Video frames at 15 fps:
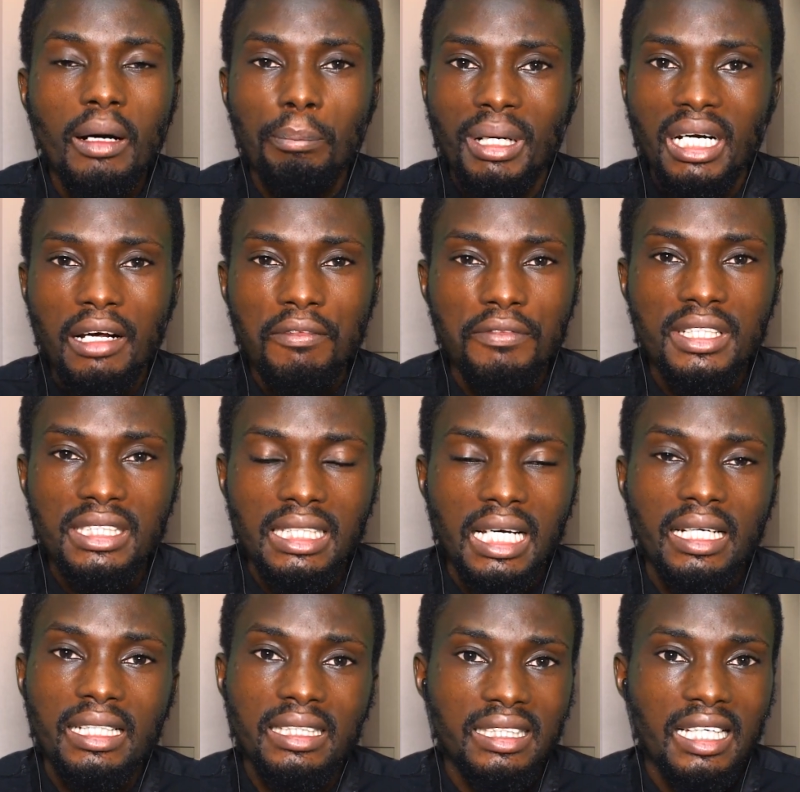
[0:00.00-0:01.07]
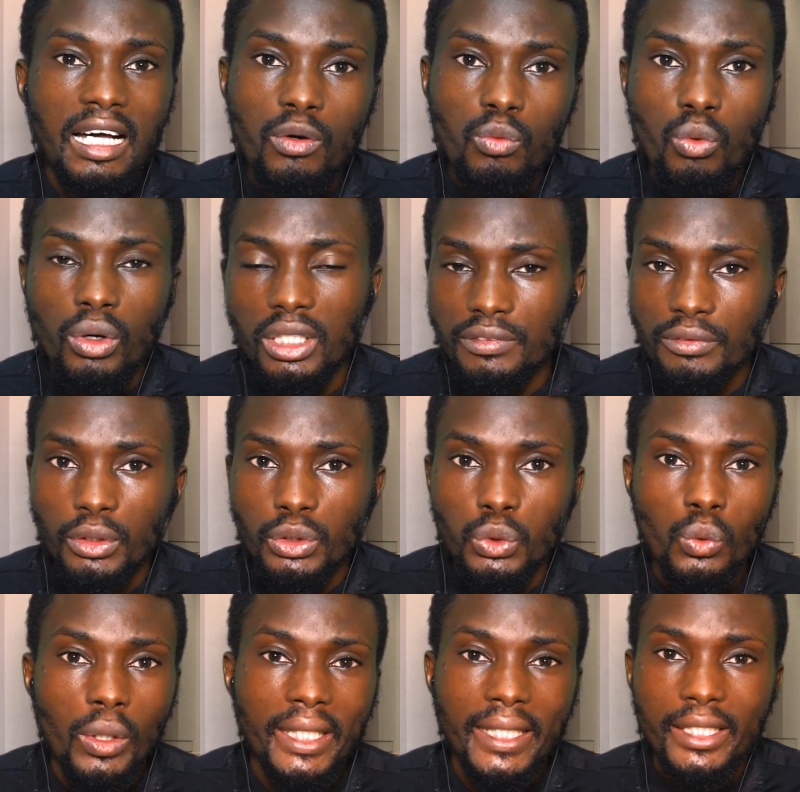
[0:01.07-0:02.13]
paraphrase an entire work for
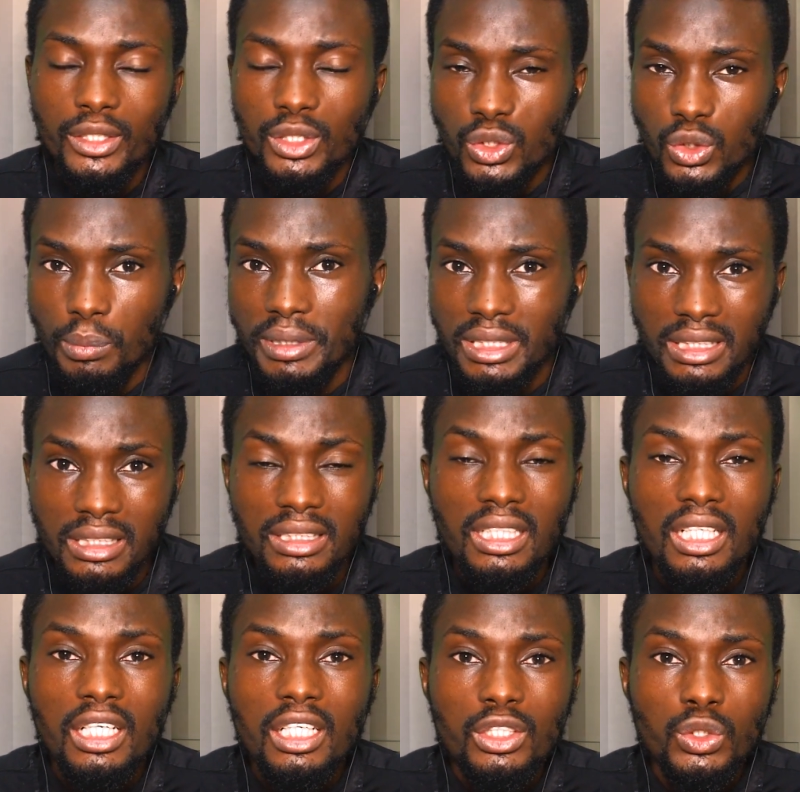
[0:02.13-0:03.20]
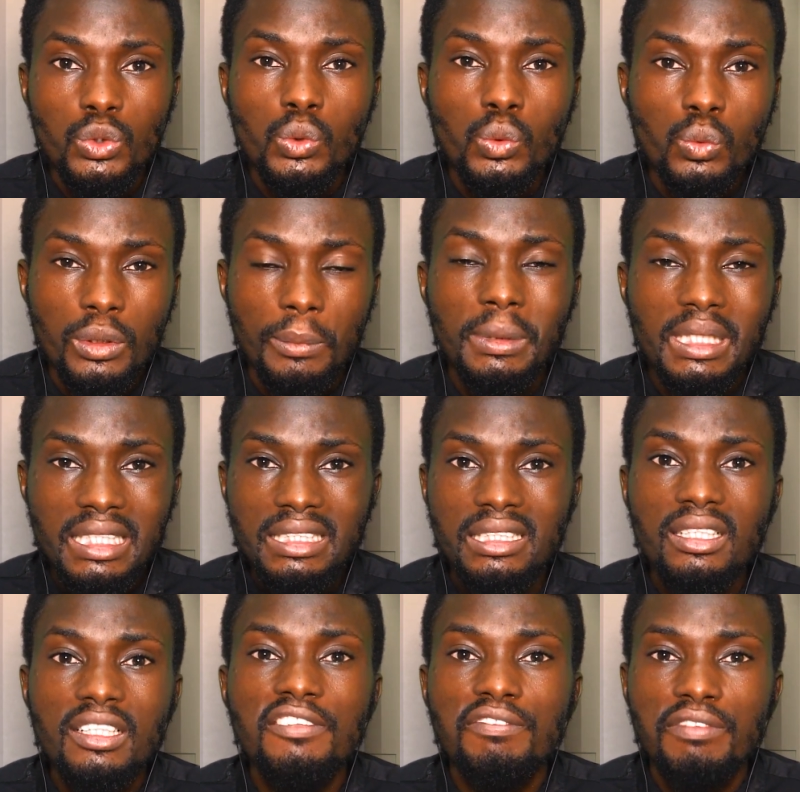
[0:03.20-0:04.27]
you and then you submit it, you will be
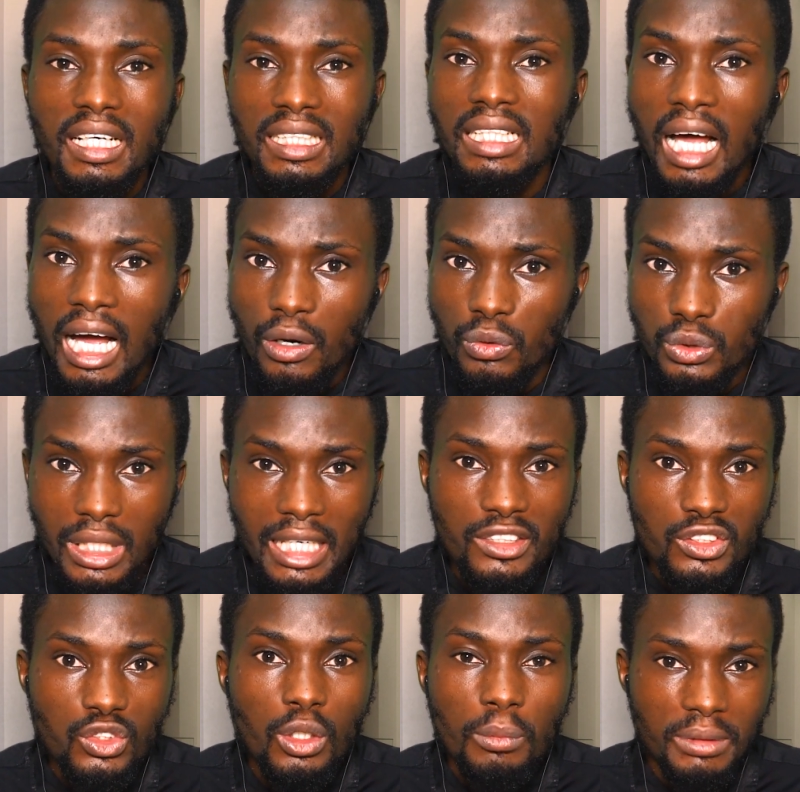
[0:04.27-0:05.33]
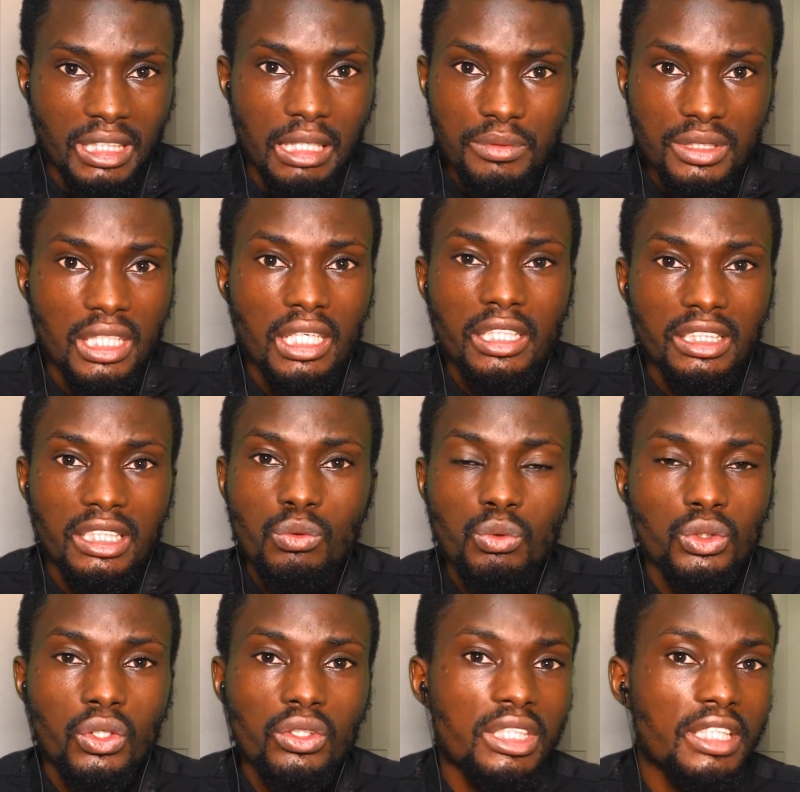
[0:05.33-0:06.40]
easily found out. And sometimes they
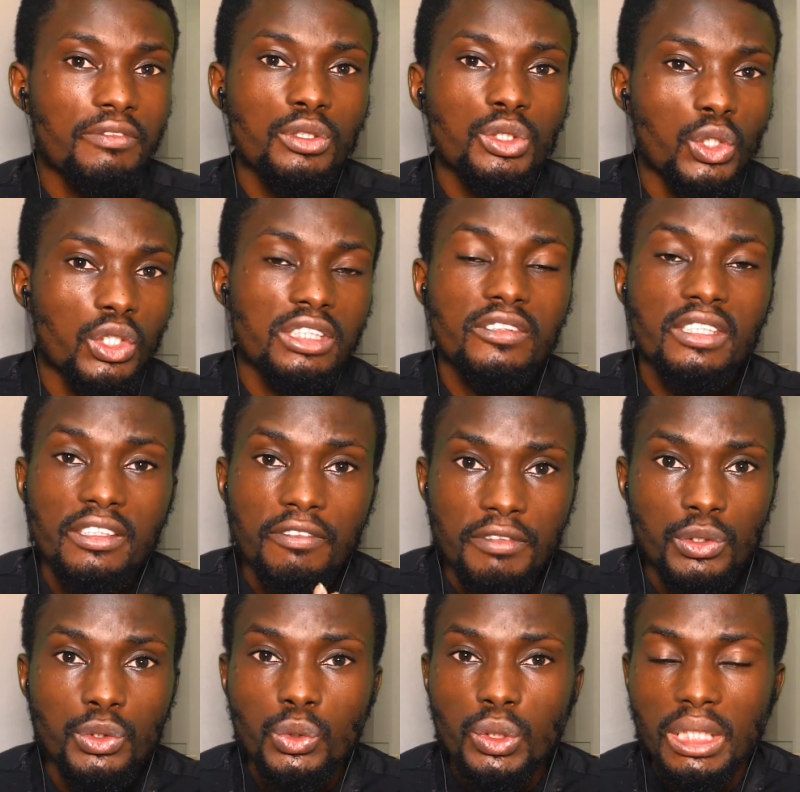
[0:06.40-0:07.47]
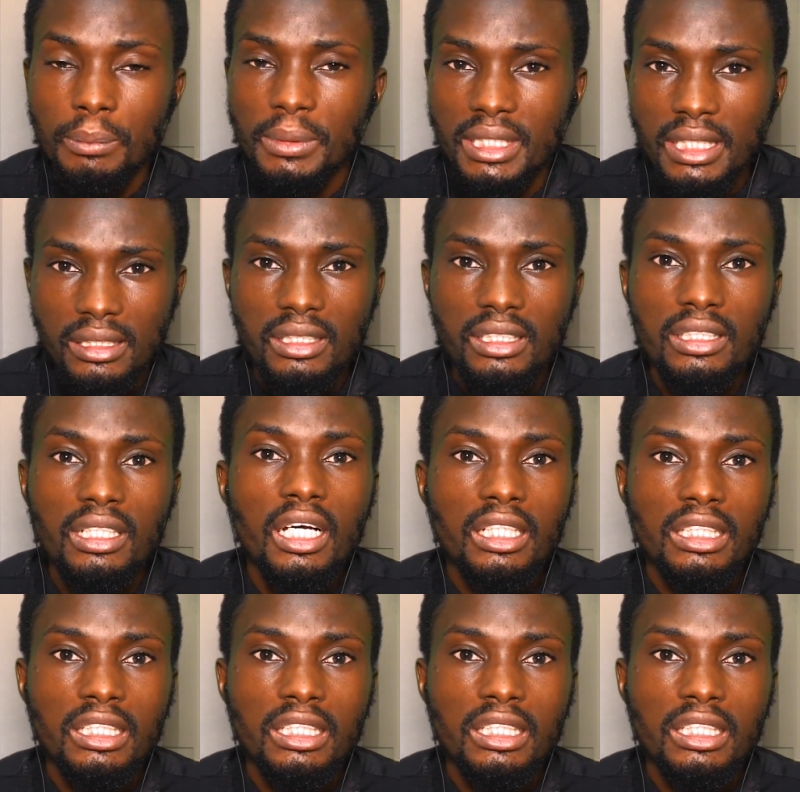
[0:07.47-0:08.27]
will not even just review you immediately.